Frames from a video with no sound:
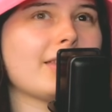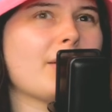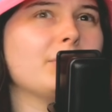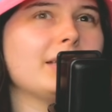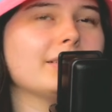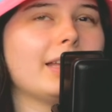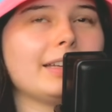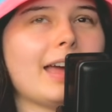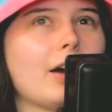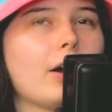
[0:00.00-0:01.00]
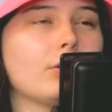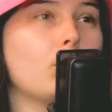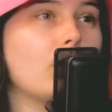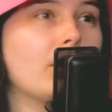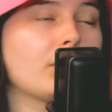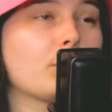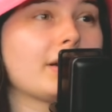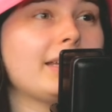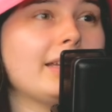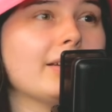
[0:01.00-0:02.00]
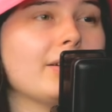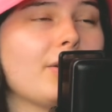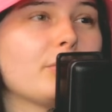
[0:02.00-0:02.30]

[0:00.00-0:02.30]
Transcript: And we, had a whole arc where he